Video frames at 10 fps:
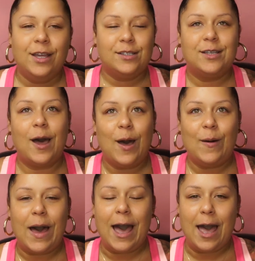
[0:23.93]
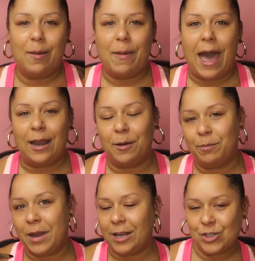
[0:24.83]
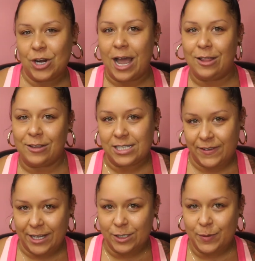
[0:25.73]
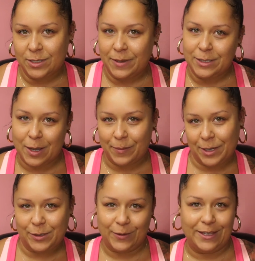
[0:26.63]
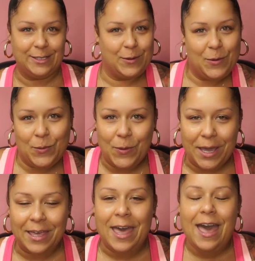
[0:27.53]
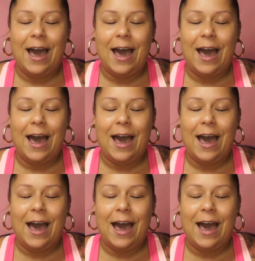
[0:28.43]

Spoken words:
So I'm not sure how long this video is supposed to be, so I'm gonna do this quick.